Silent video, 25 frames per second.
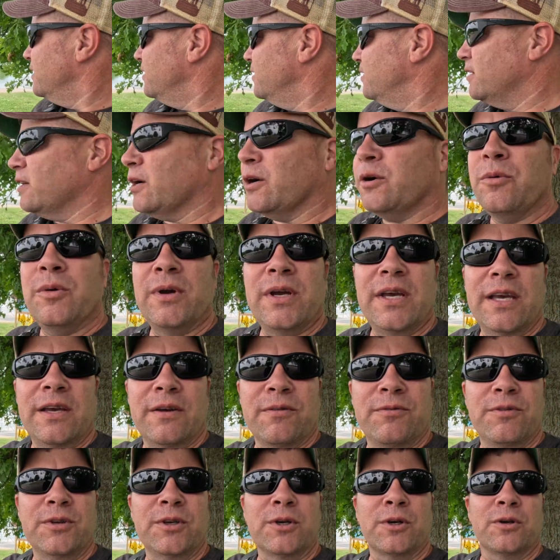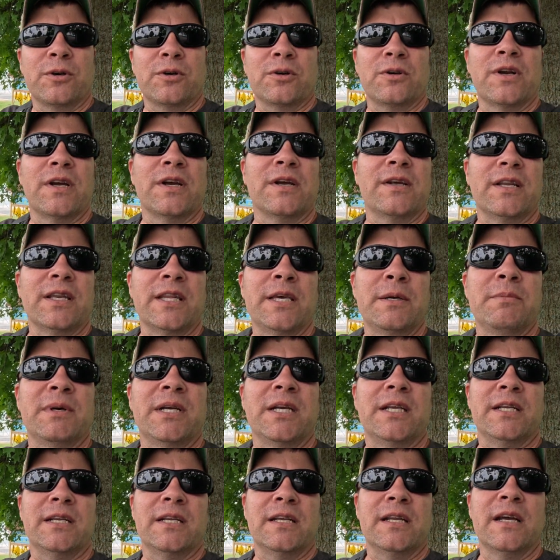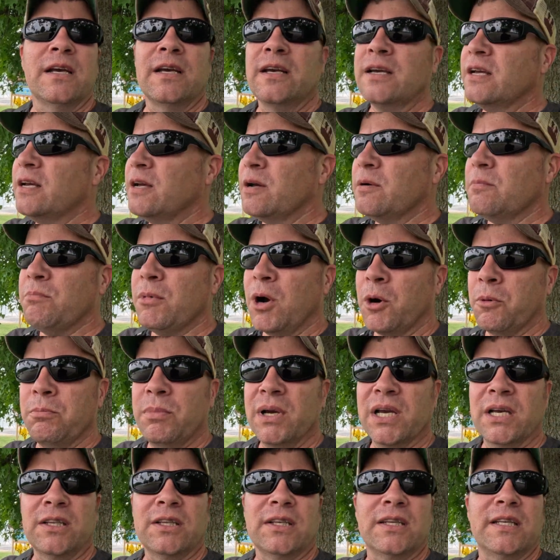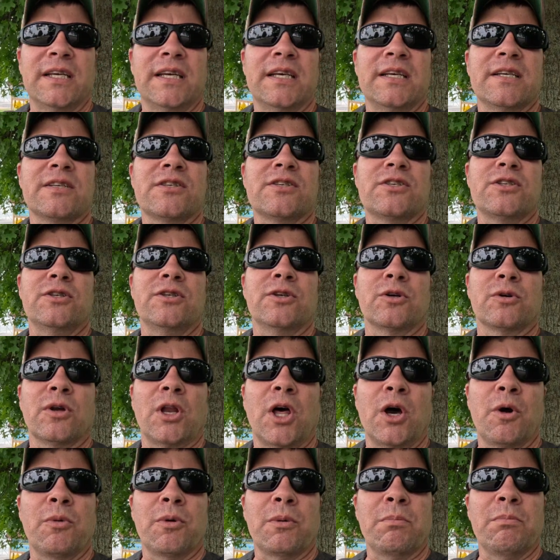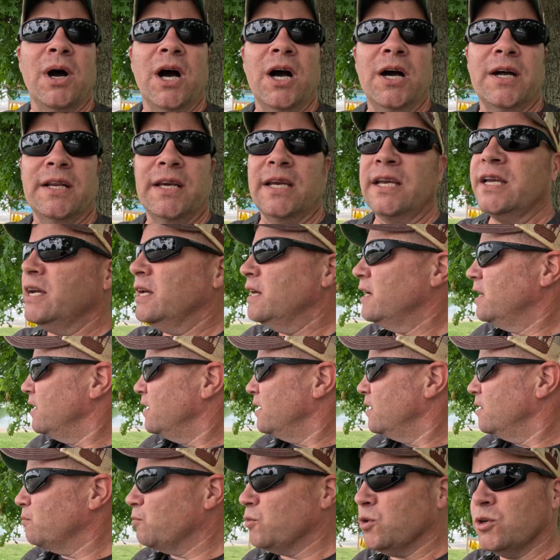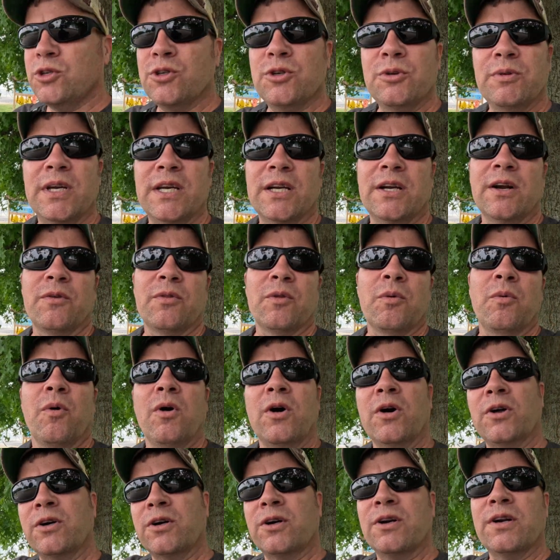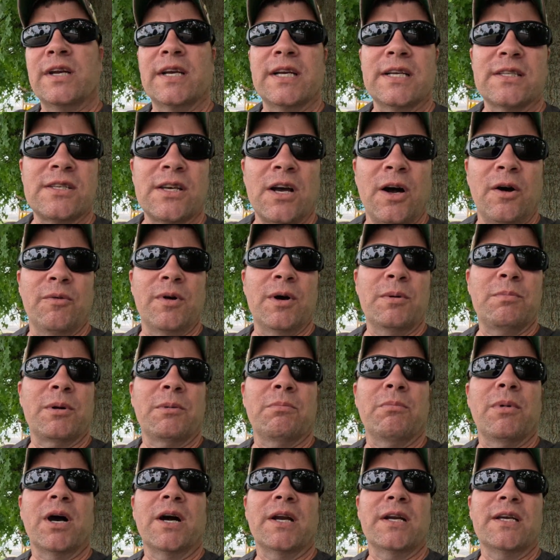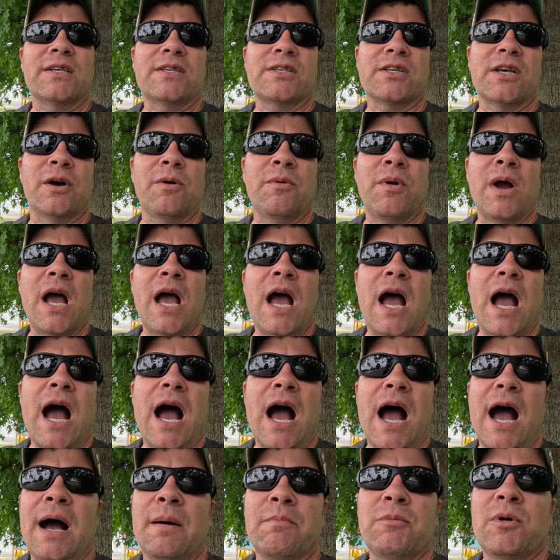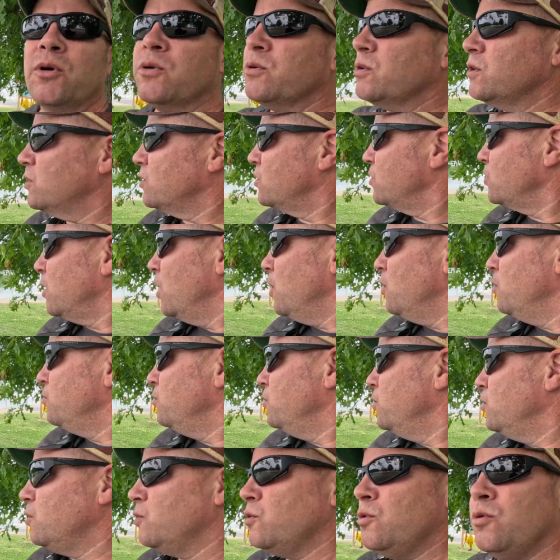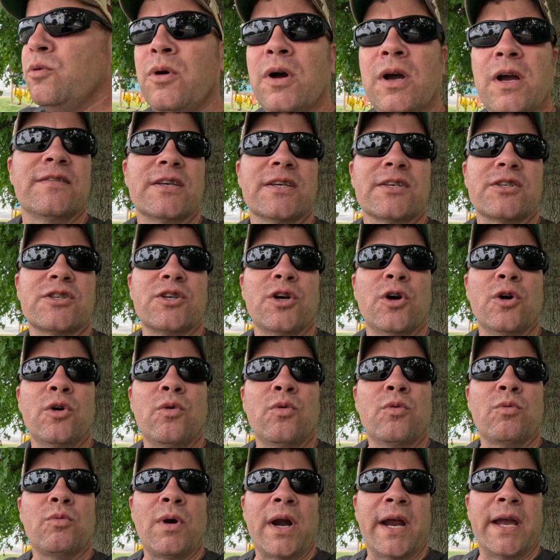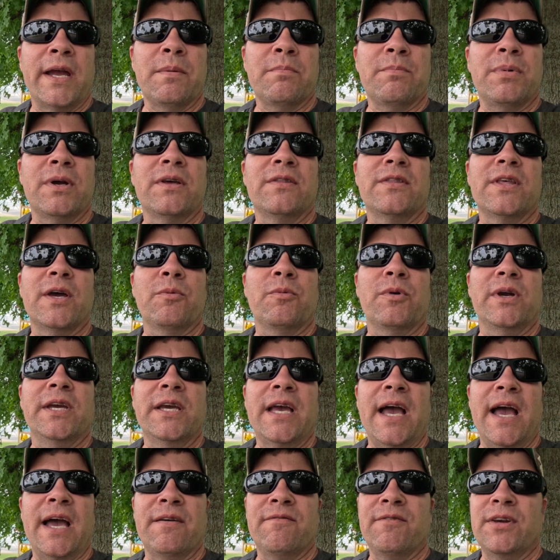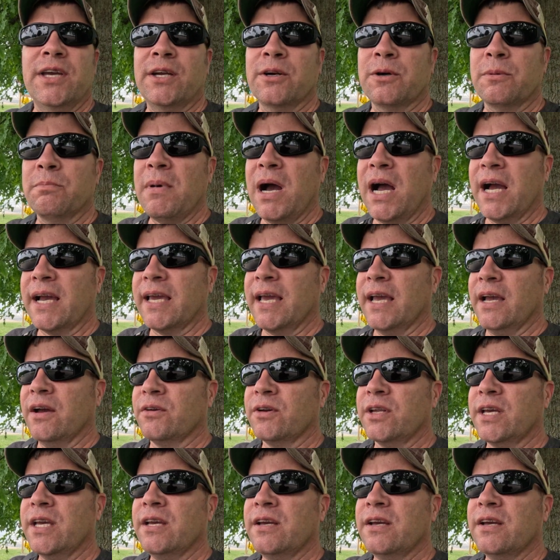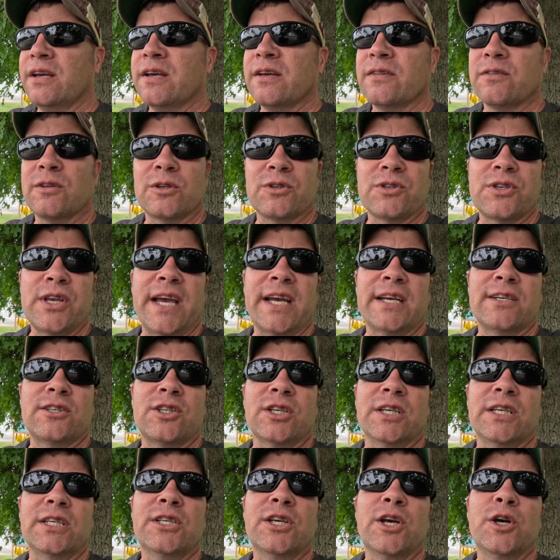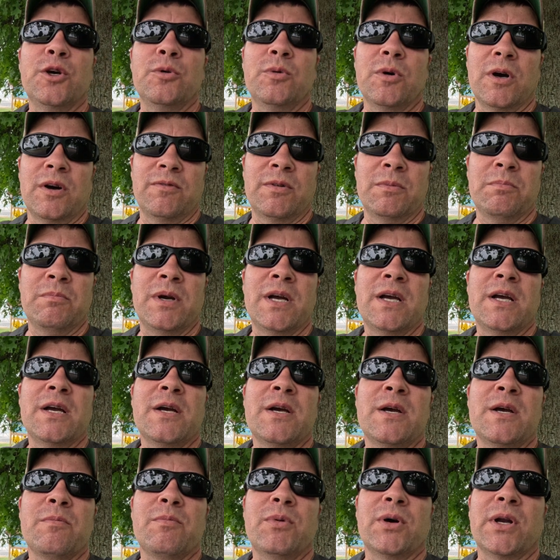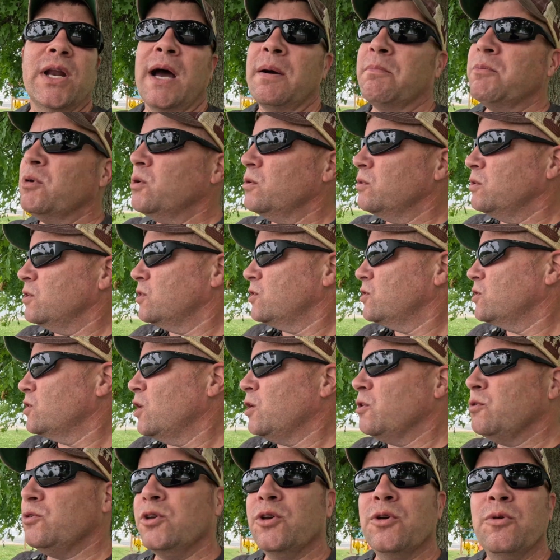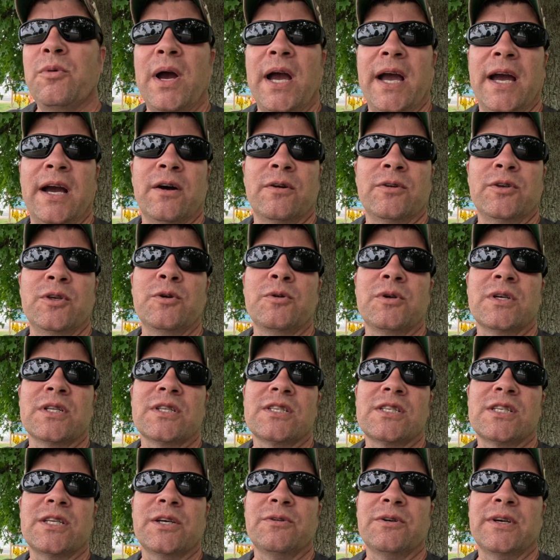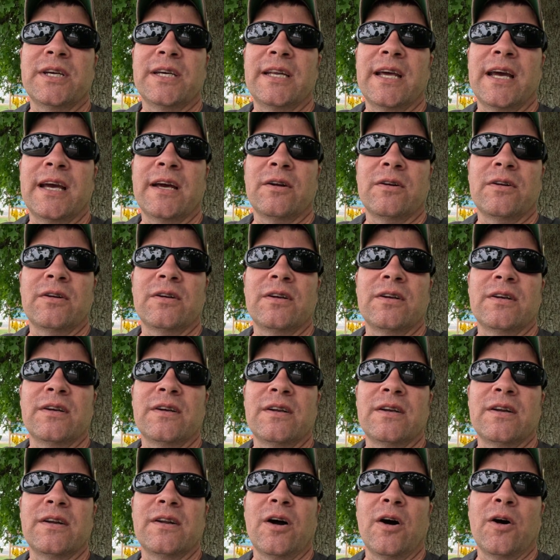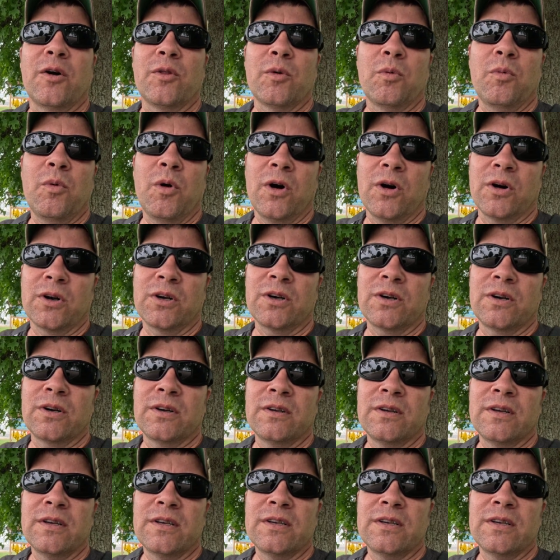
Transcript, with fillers: You know, if your limited mobility is your lower body, once you get on the water, it's all upper body. So I'm going to show you this cool ramp that we have here in my county. There's actually two of them, but I'm going to show you how you can still get out on the water,